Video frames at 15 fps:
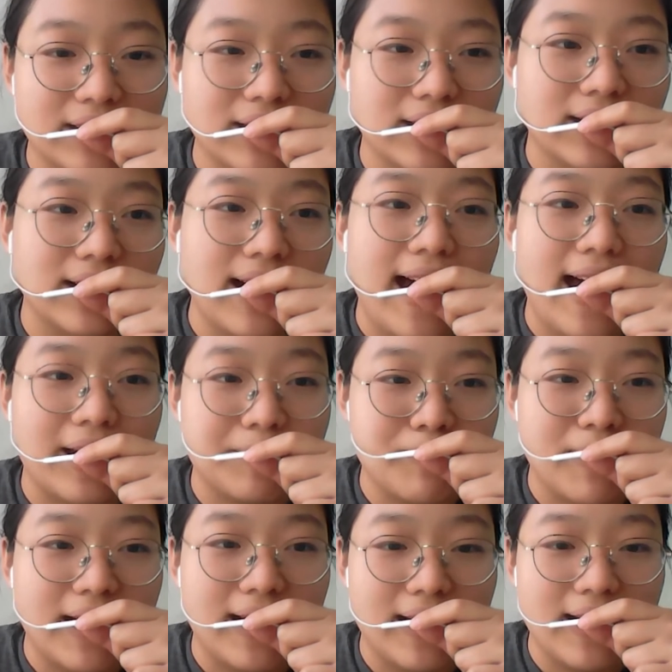
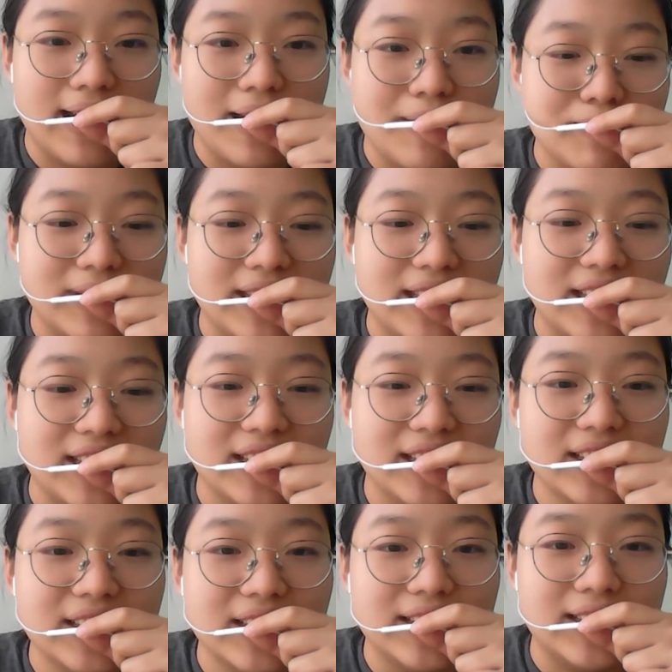HackMath MD
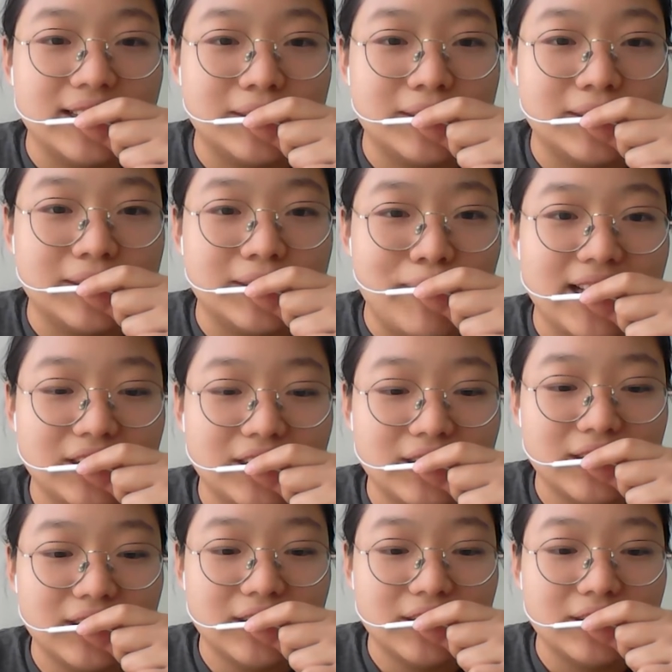this
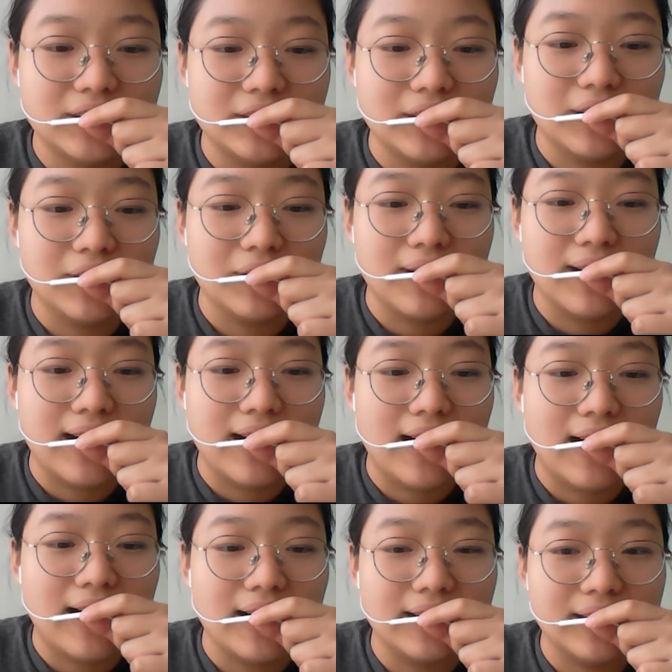page. So
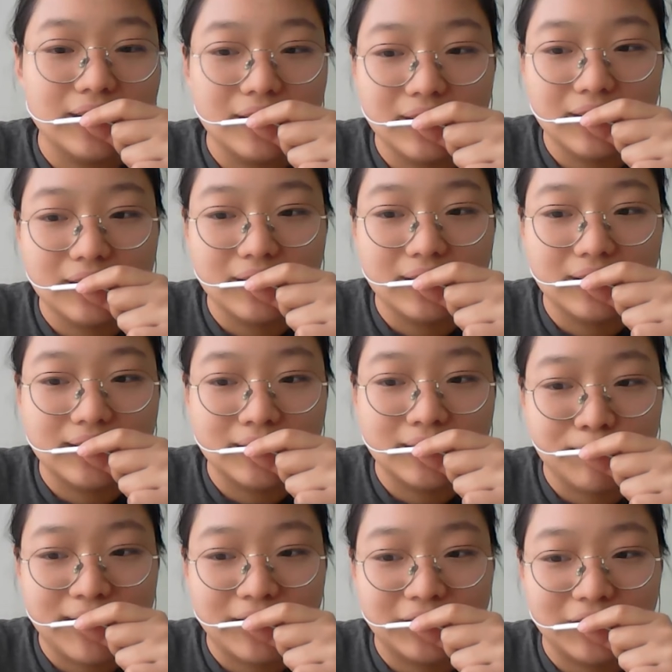just
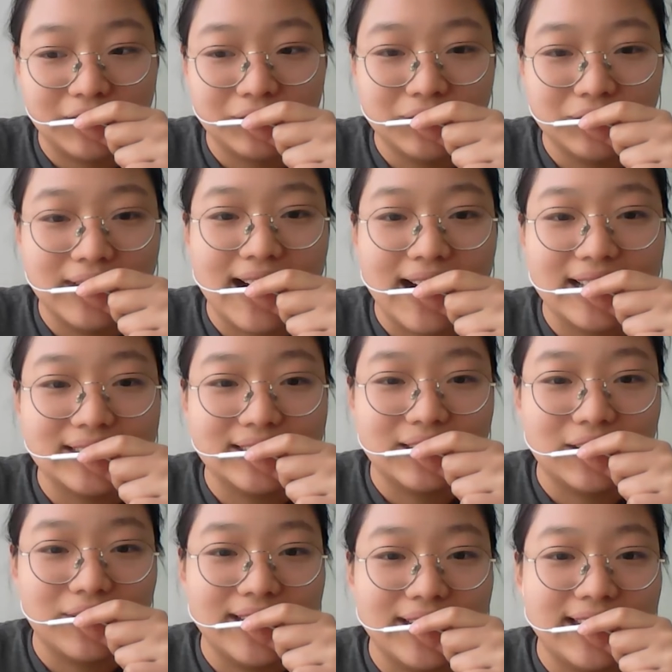make sure you guys
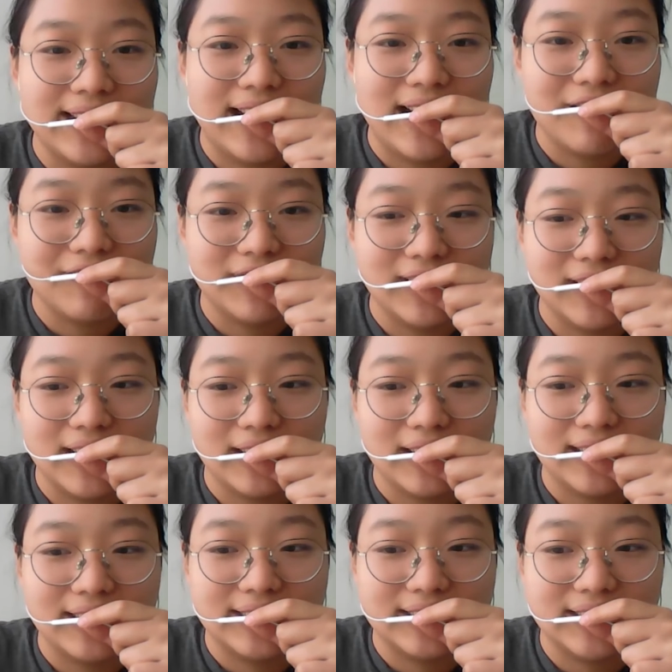already have the link.
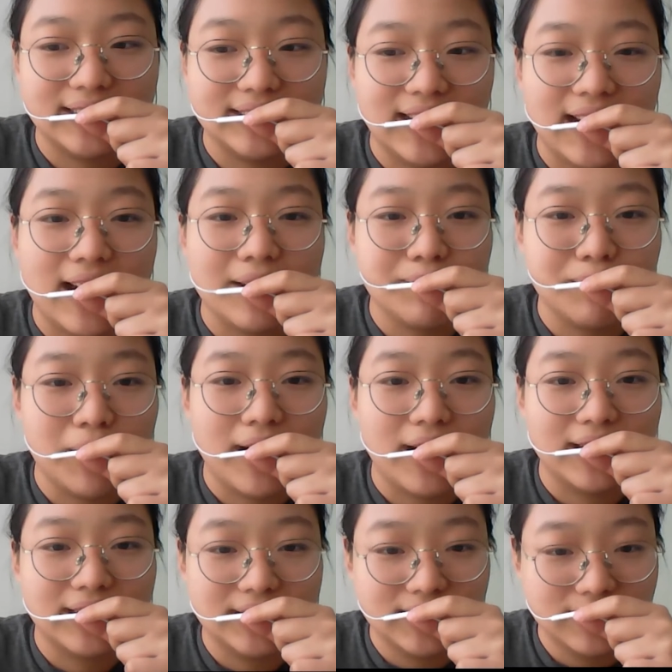It's in chat
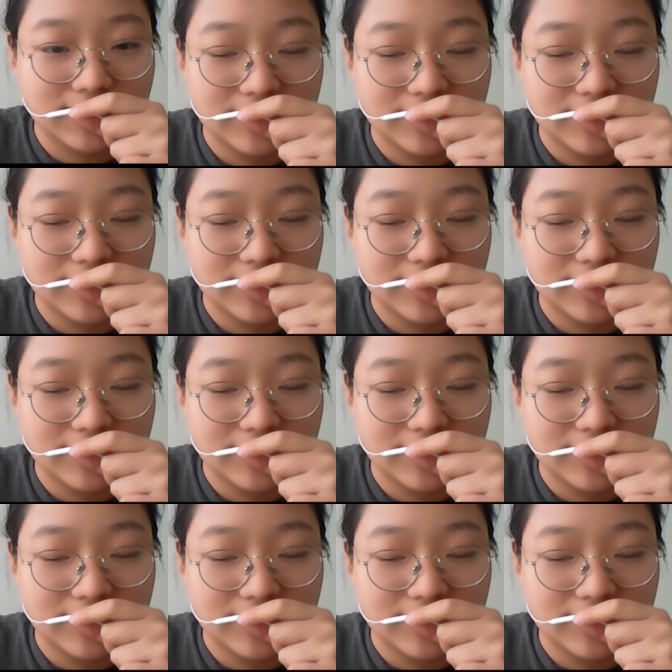box.